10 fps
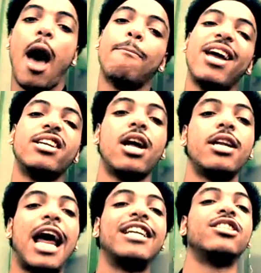I made nothing
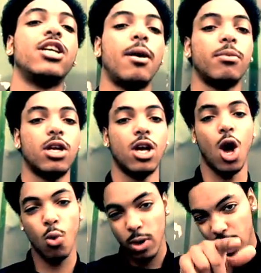out of something.
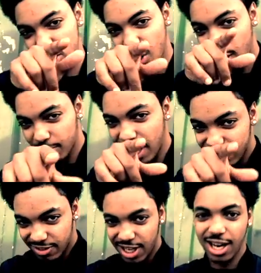Without your help, thanks for